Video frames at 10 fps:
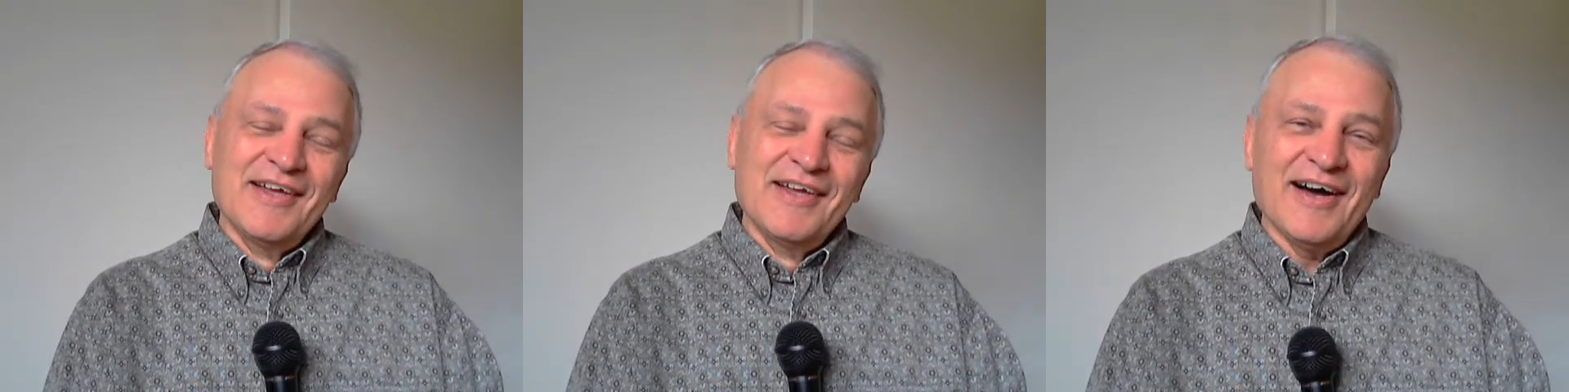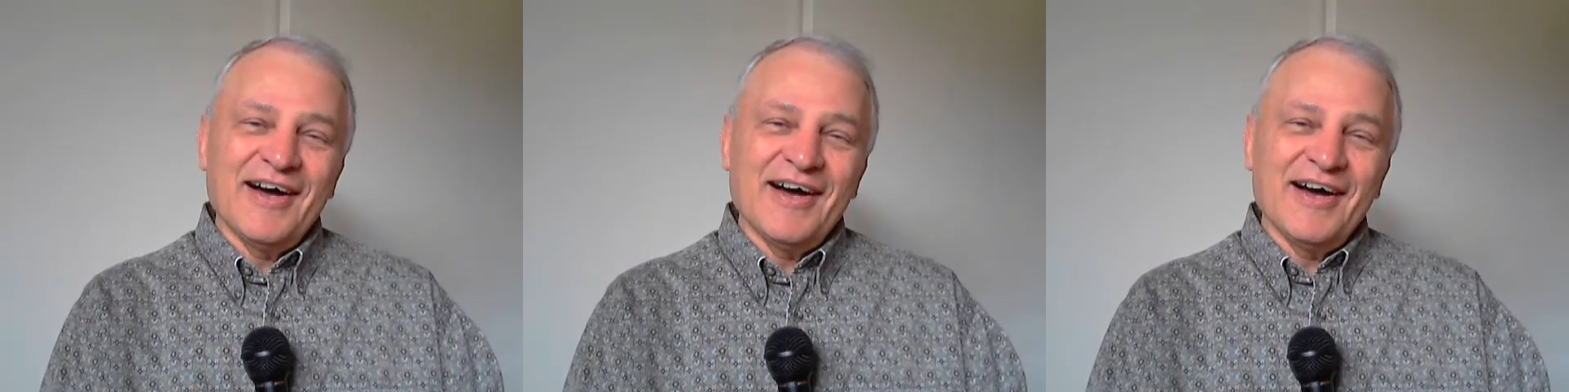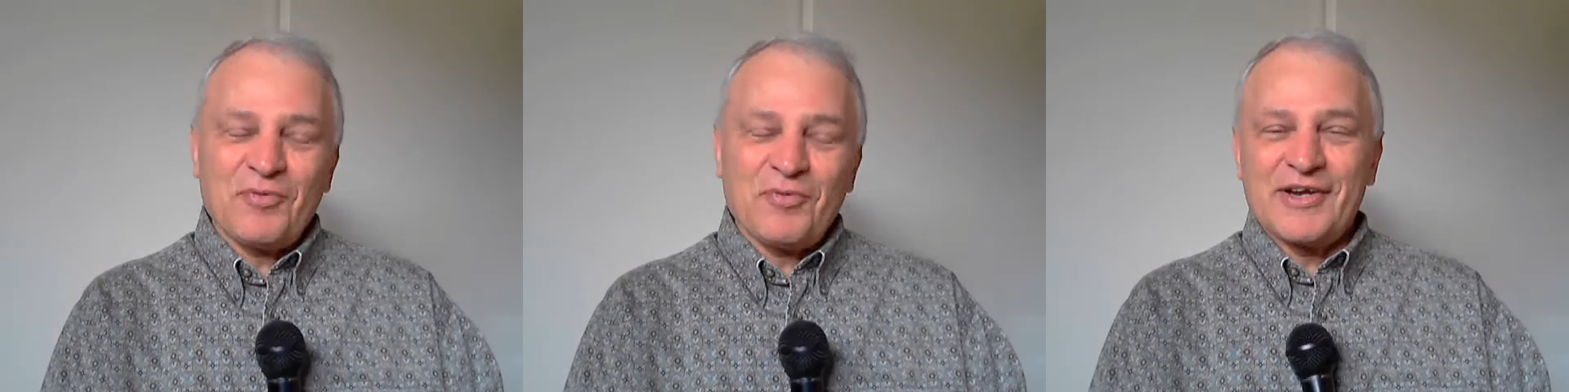I
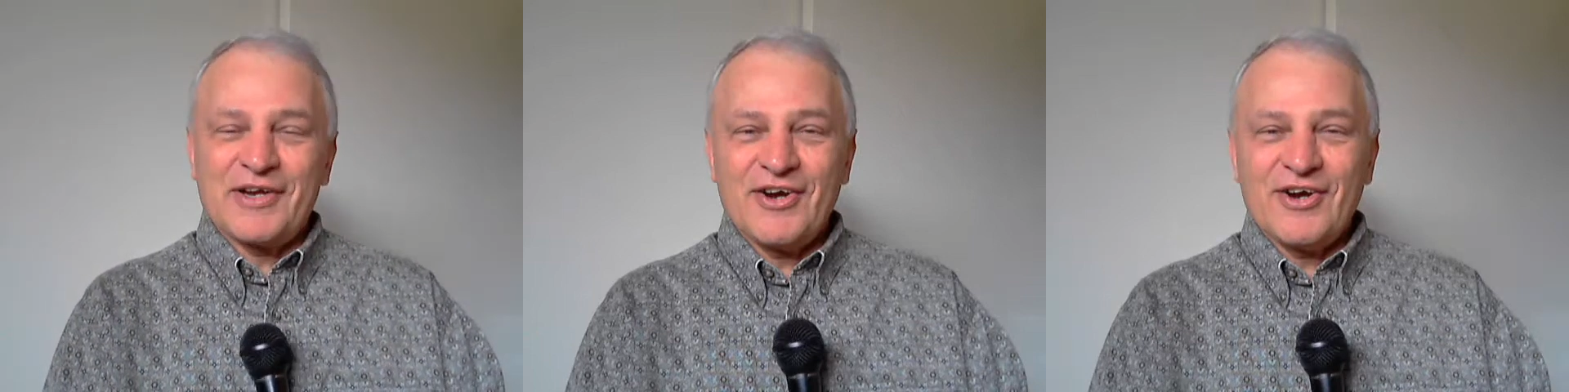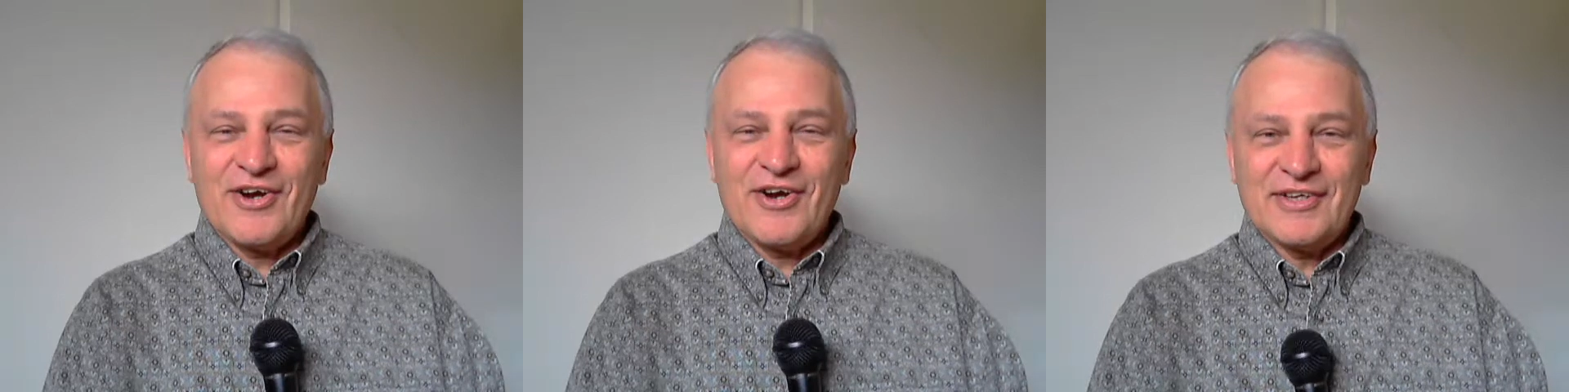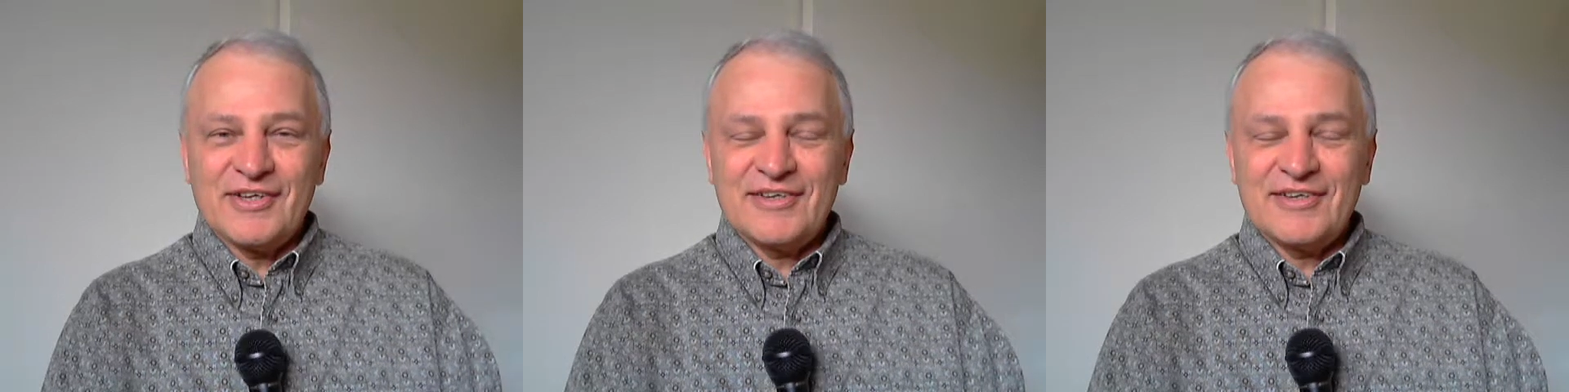just want to encourage you
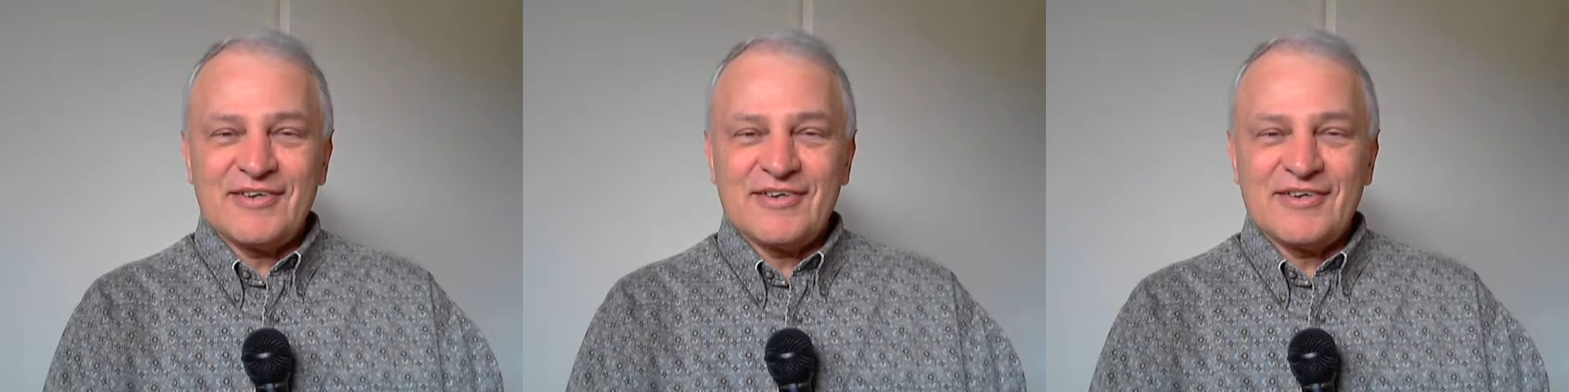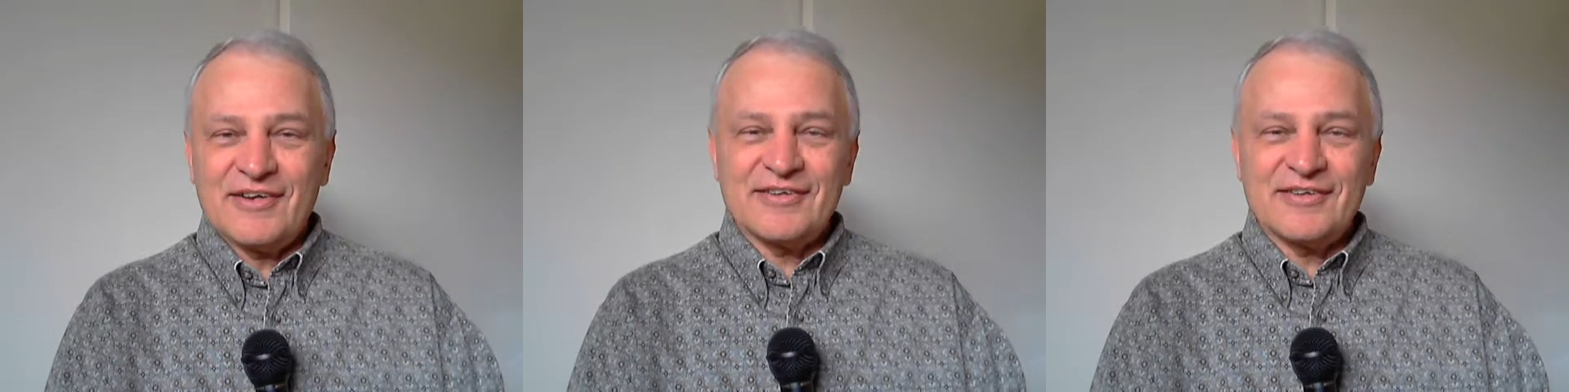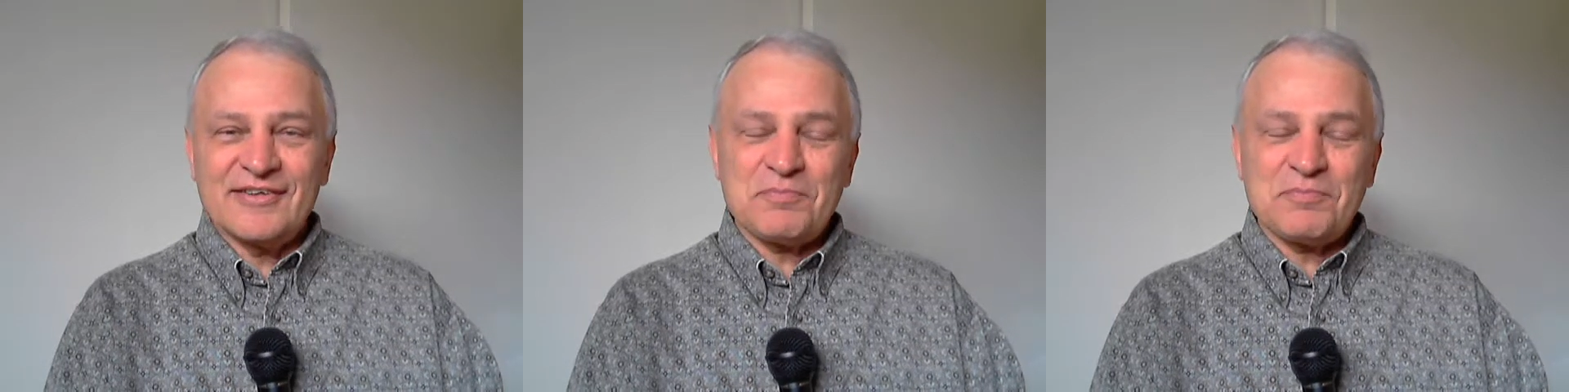that this is not
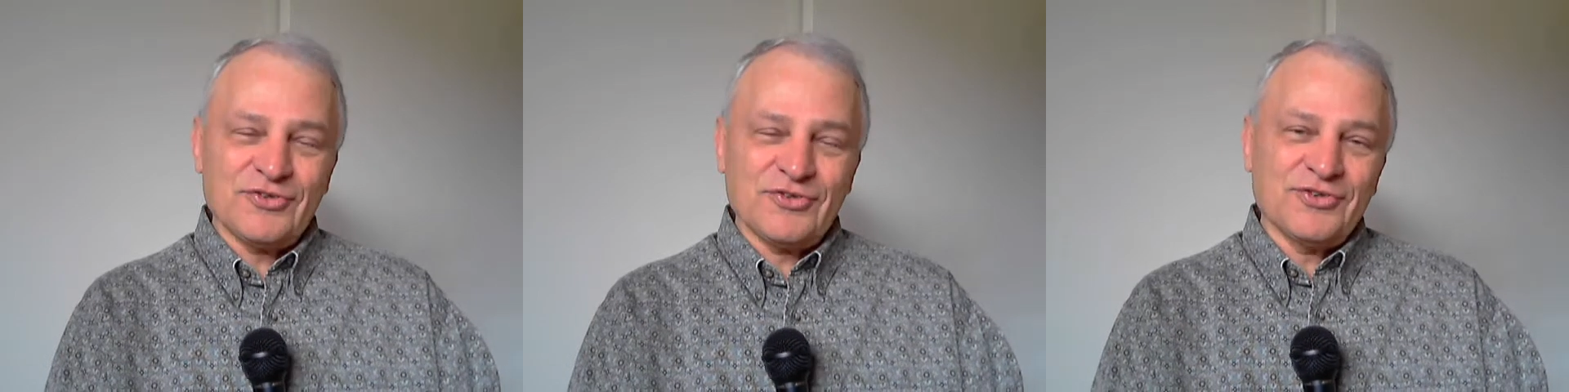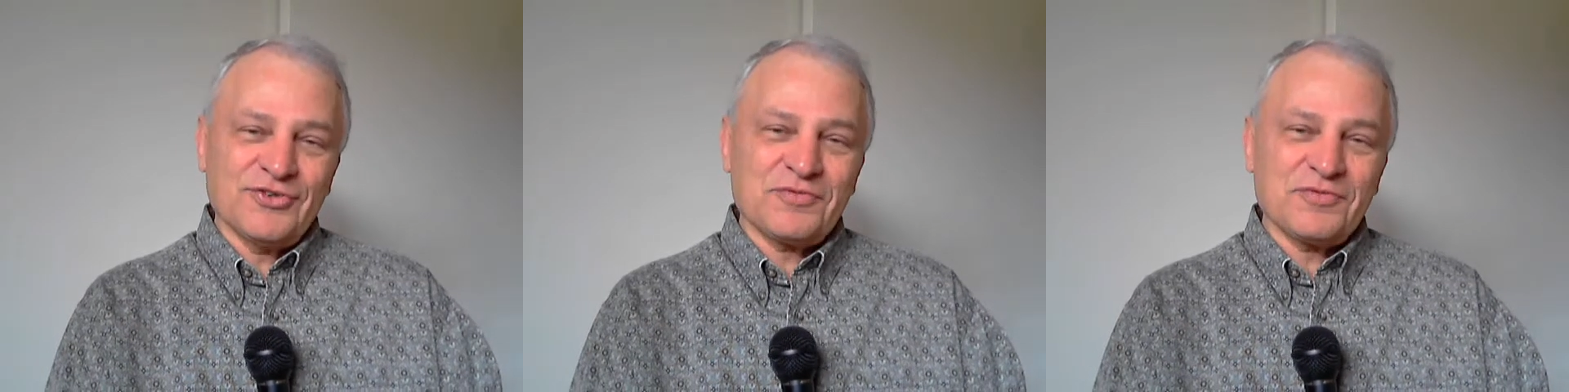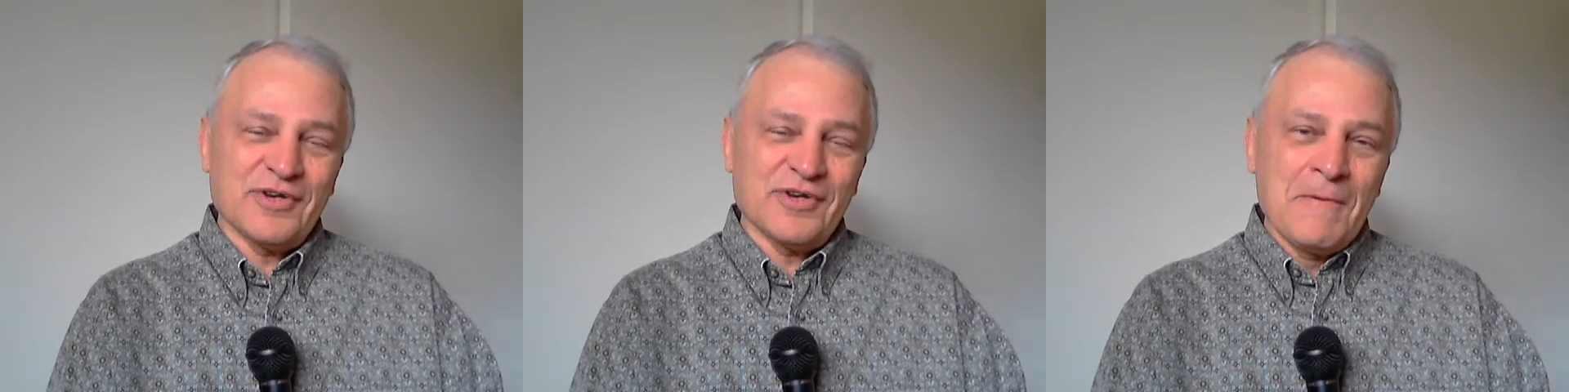special just
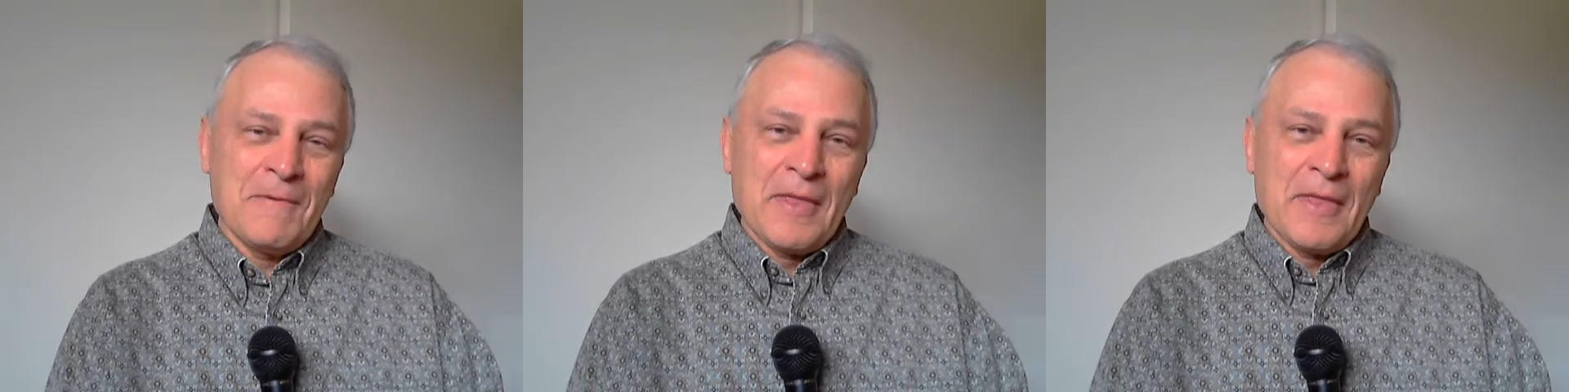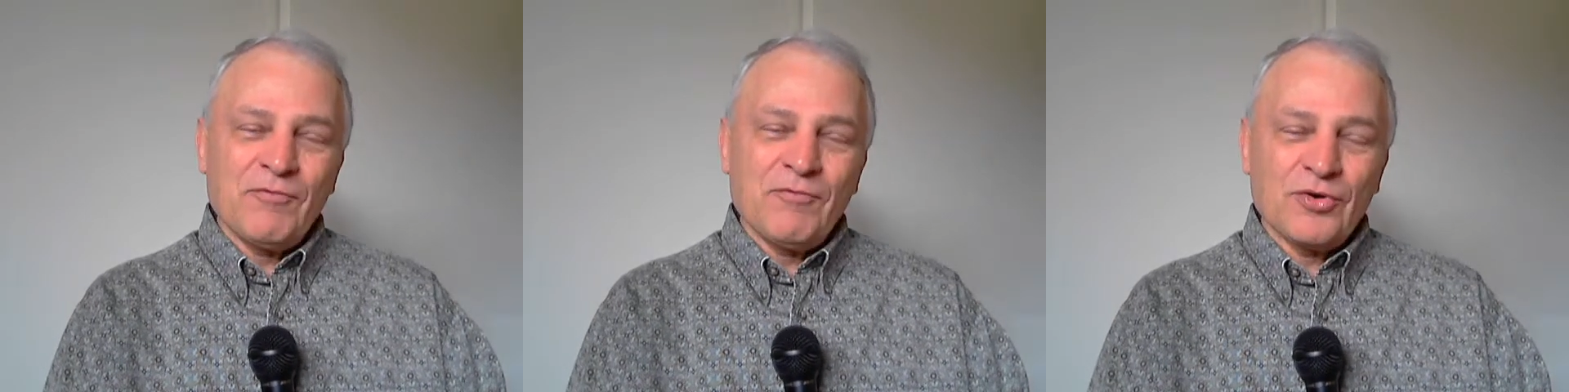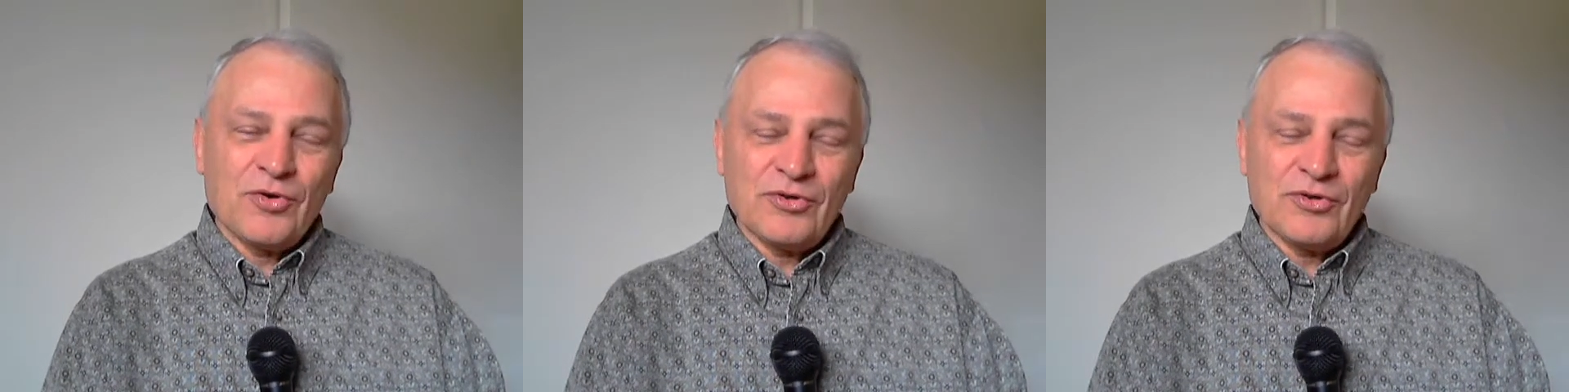
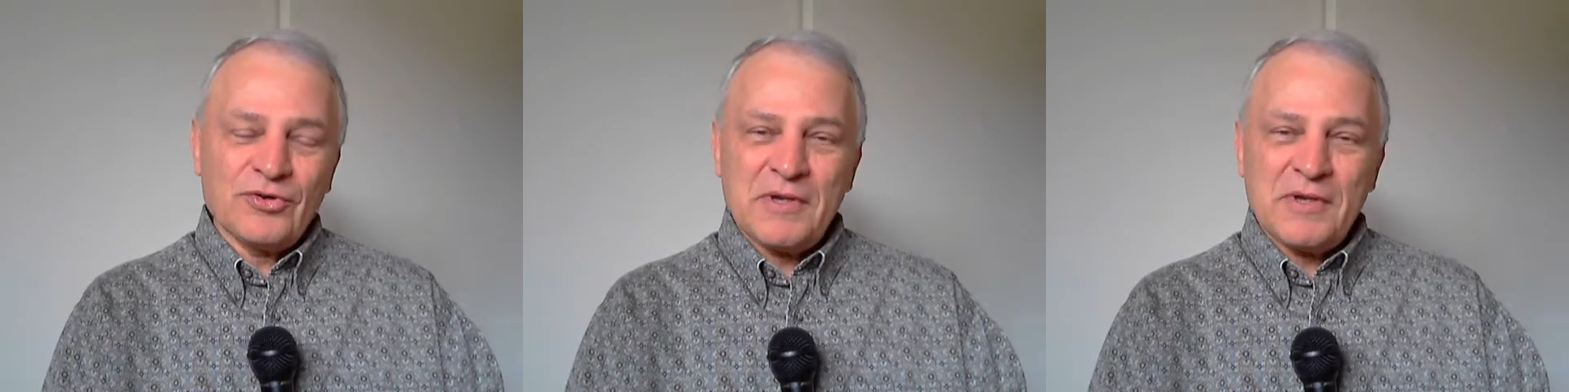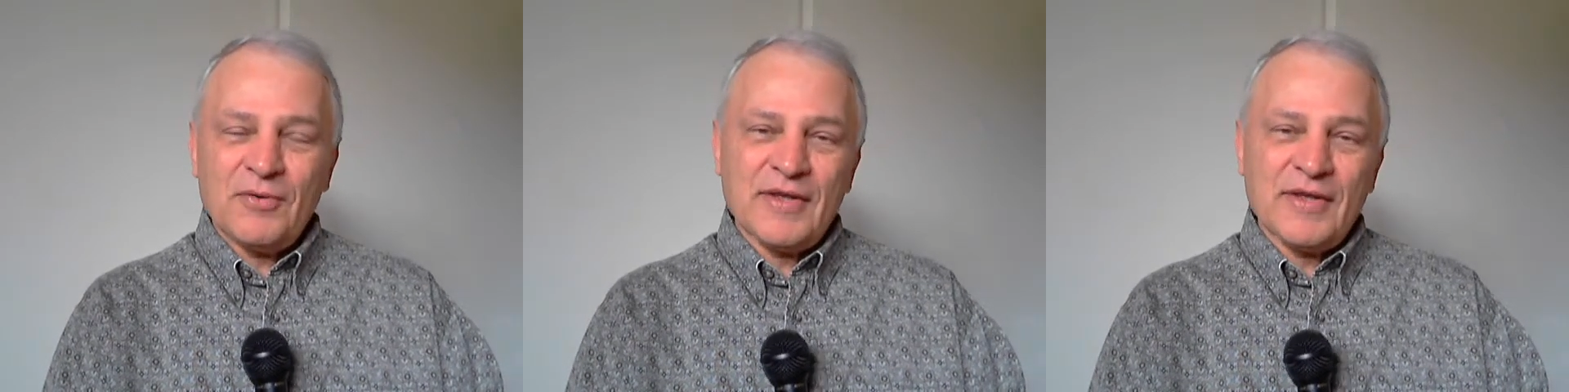for certain people,